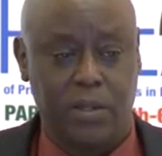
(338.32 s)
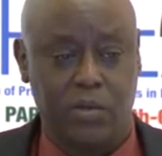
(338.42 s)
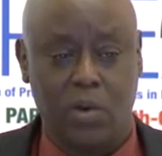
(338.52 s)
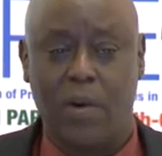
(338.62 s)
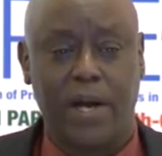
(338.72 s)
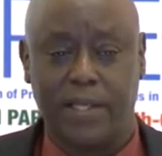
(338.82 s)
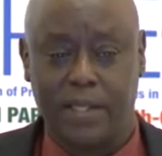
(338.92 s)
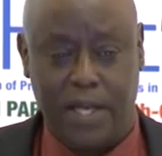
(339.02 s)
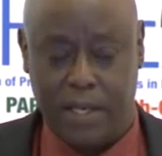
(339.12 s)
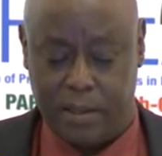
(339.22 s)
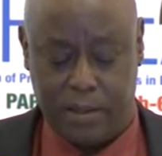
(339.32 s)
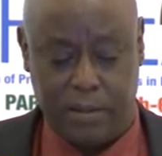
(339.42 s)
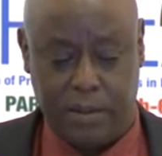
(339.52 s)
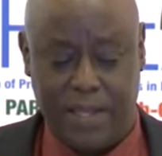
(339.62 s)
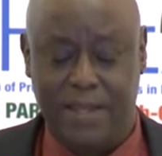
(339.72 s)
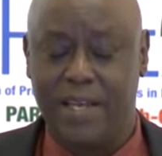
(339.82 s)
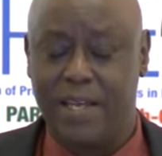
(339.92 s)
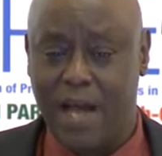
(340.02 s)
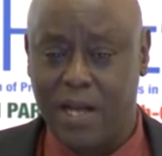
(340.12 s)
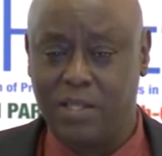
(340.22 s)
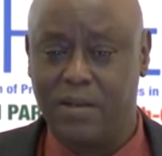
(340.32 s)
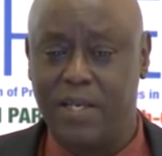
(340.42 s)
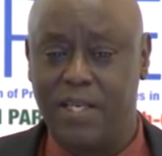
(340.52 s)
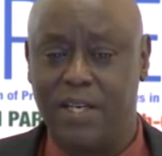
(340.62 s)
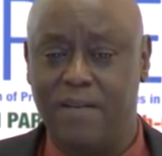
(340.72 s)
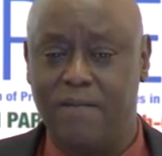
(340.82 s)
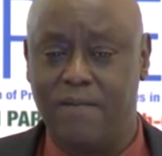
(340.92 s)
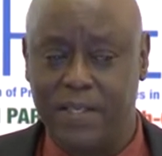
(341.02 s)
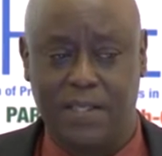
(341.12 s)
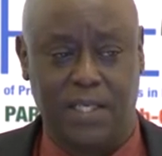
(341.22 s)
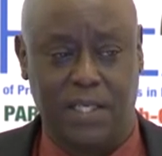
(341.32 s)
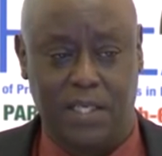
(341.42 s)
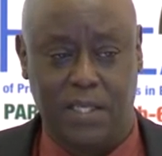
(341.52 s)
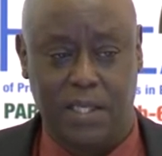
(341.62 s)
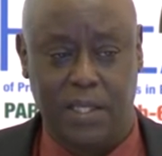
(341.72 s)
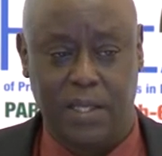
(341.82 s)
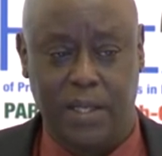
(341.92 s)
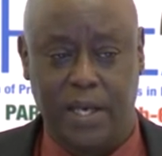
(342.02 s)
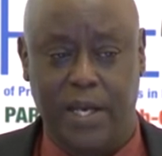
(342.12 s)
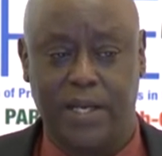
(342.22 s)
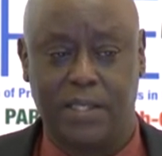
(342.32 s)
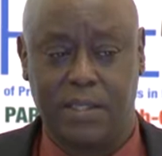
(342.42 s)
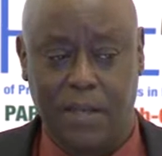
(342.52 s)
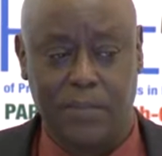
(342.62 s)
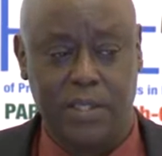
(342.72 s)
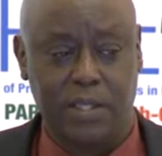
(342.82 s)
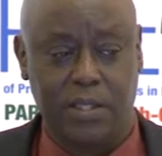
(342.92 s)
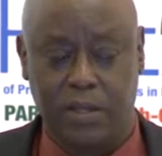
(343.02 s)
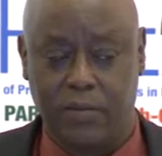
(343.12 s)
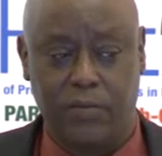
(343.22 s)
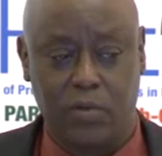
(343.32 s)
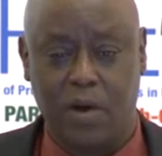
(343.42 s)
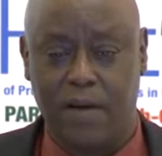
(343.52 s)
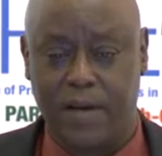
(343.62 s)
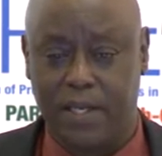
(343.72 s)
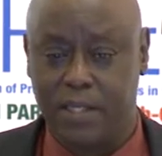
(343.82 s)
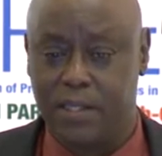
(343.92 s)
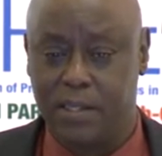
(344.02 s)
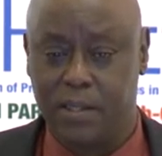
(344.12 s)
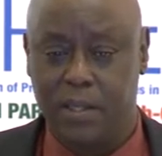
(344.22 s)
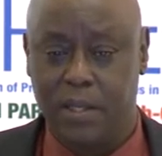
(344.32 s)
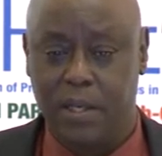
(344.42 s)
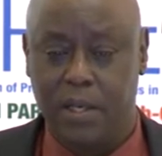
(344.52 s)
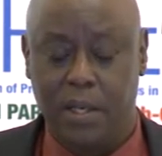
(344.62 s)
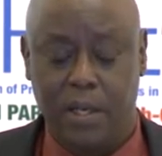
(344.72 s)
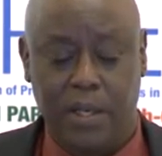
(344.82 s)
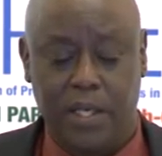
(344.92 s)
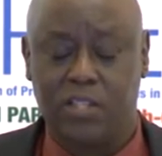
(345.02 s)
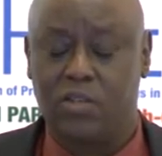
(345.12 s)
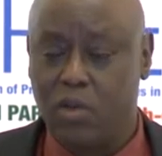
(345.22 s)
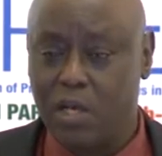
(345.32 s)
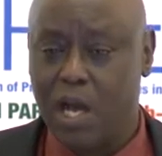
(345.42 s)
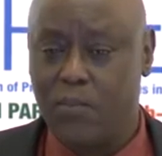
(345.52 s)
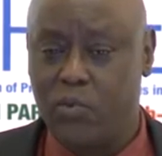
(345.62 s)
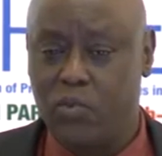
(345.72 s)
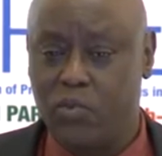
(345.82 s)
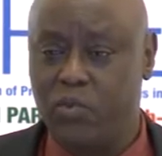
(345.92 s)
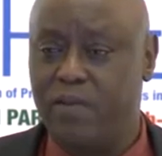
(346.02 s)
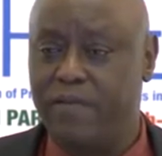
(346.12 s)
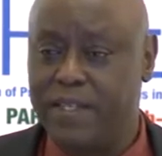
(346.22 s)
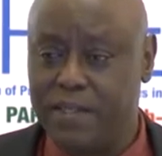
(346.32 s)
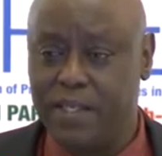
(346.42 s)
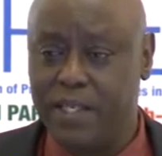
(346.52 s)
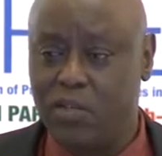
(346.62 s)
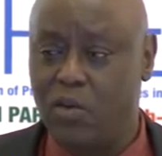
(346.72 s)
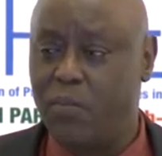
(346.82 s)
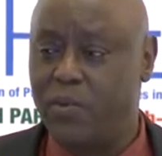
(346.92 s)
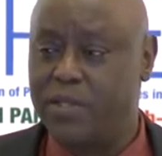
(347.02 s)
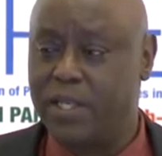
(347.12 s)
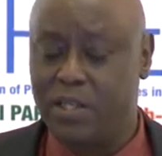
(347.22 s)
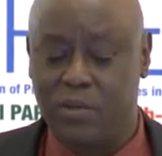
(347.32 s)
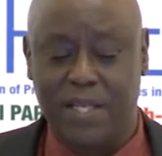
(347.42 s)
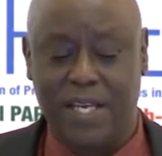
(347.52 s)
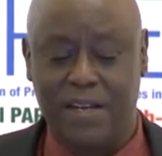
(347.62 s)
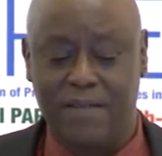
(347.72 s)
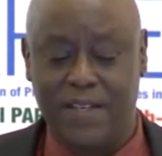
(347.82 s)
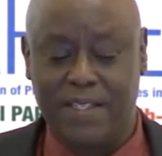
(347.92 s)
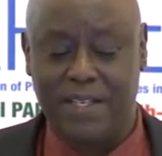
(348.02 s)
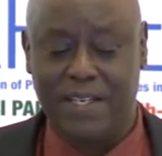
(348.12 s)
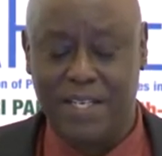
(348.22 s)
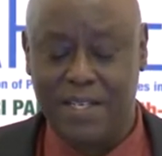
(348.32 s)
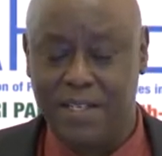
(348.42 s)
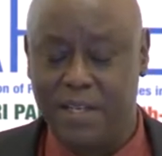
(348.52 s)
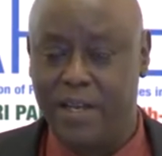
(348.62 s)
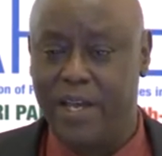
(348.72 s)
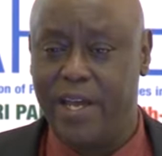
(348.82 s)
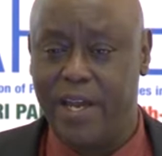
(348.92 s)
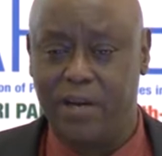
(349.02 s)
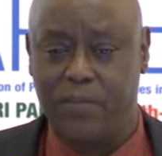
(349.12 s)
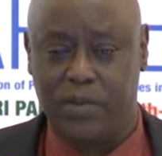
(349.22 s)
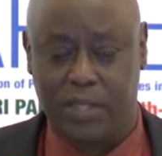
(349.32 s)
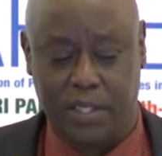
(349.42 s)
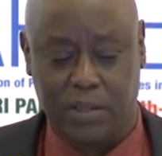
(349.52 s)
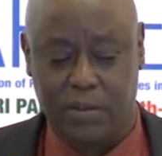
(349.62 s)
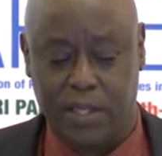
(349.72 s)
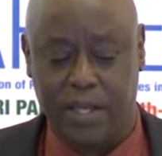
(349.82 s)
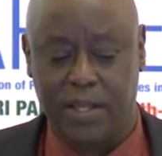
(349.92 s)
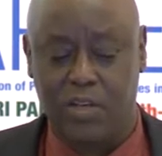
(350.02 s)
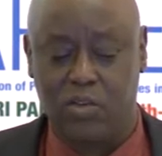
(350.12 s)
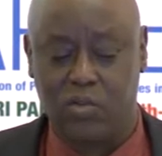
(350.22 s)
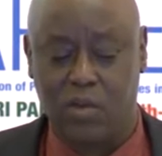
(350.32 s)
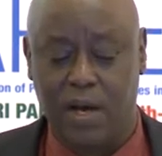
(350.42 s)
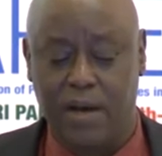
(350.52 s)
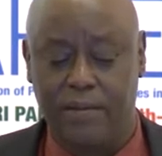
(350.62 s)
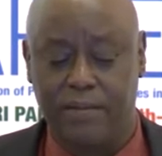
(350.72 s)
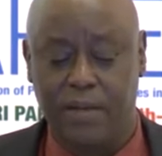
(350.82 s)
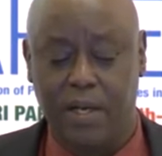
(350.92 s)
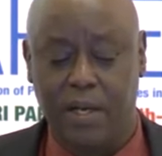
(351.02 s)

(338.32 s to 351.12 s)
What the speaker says: your work is done. They actually investigate and establish if you have a case. It's not up to you to investigate or prosecute. They investigate and prosecute. And they also have